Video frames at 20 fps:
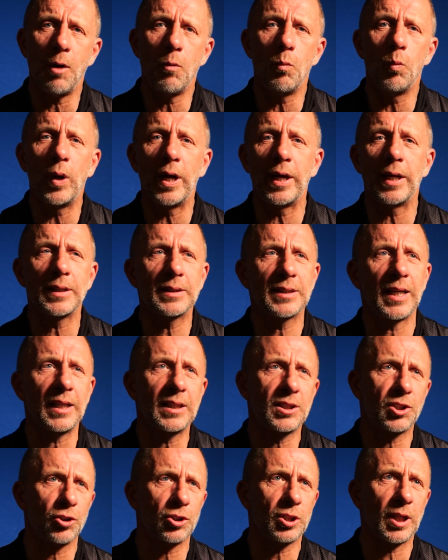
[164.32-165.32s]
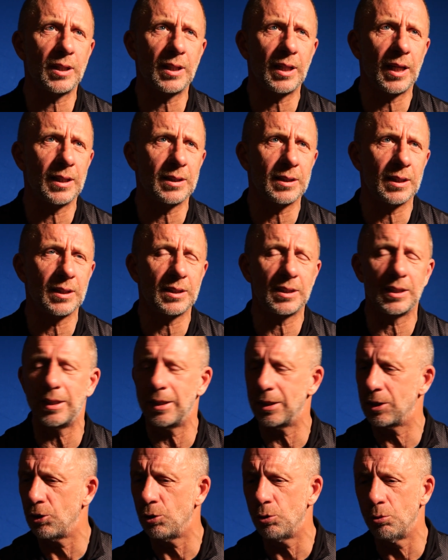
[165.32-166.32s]
Where it takes us at the end of the
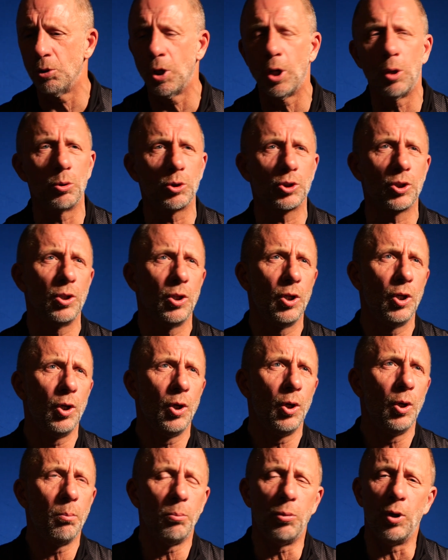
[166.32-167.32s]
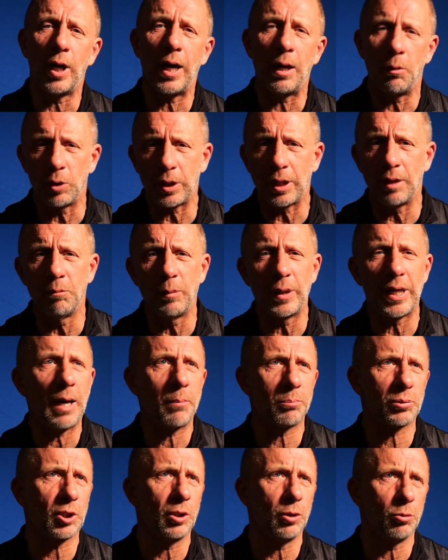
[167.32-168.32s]
season, who knows? But I will give me
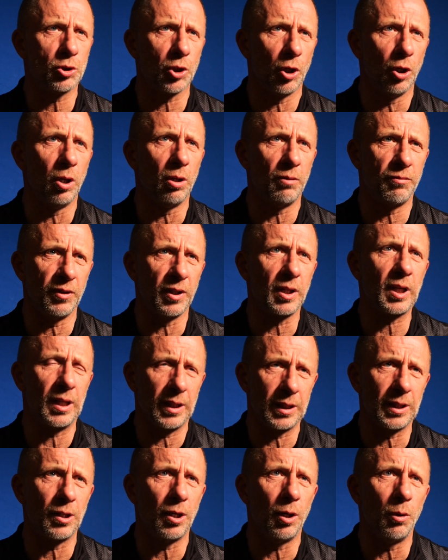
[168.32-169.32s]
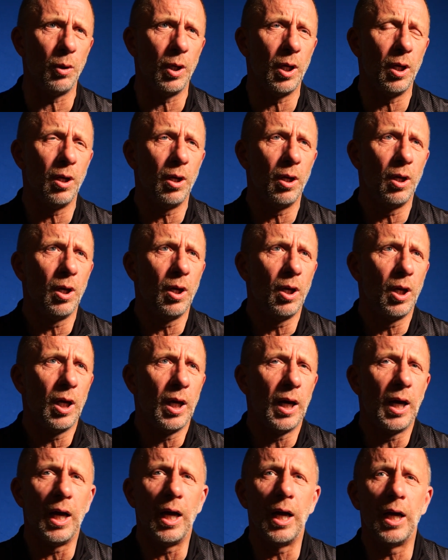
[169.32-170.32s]
absolute all for Clitheroe
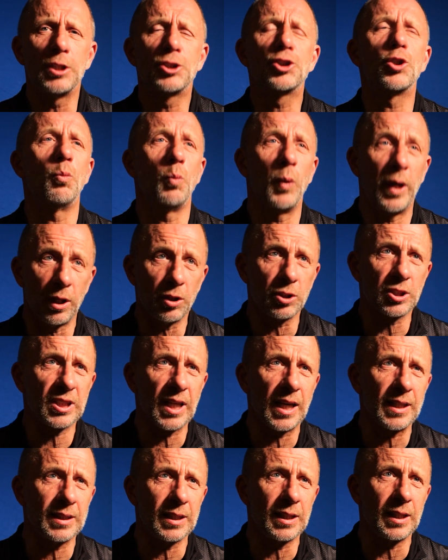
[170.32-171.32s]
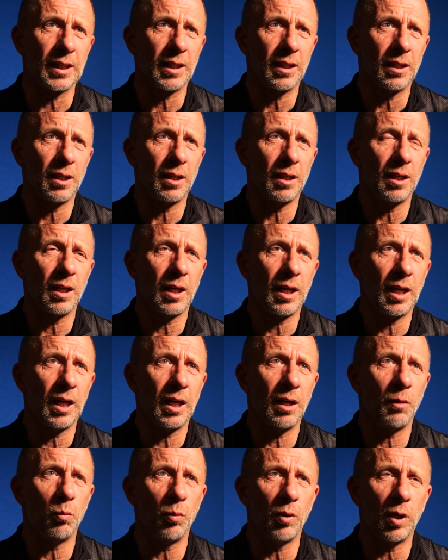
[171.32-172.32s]
to win on Saturday.
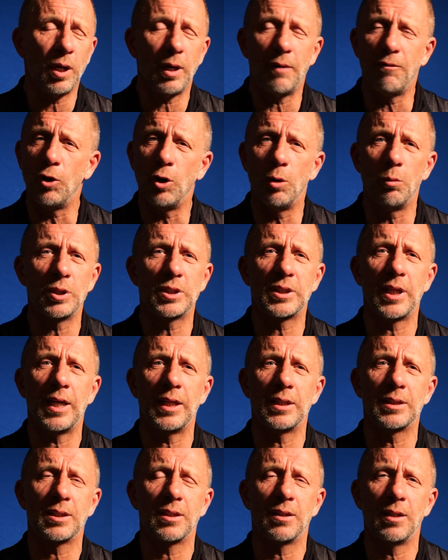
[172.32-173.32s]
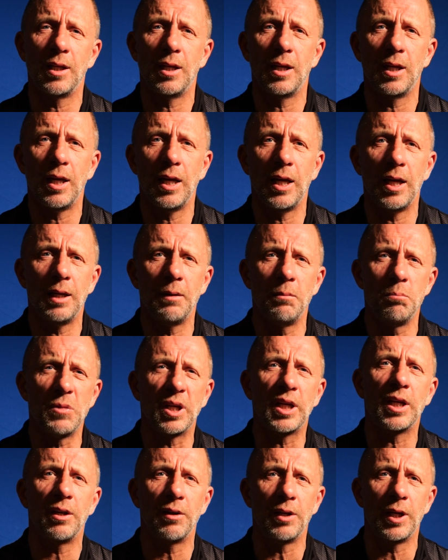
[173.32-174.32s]
I've always said in my
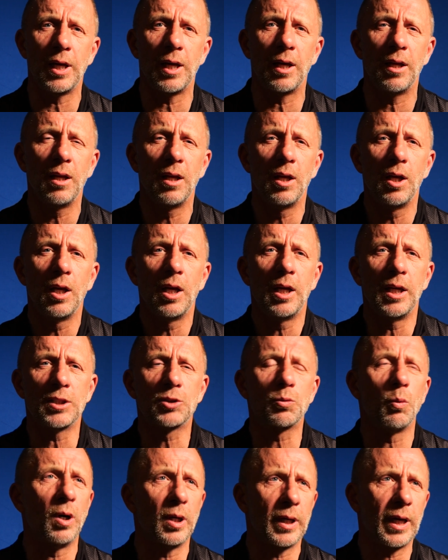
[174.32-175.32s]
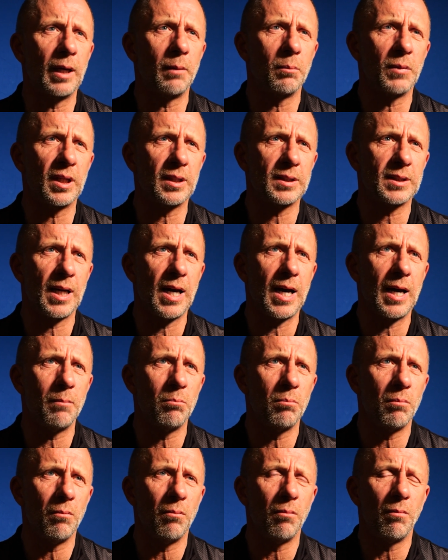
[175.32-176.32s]
career, it's 1 game at a time,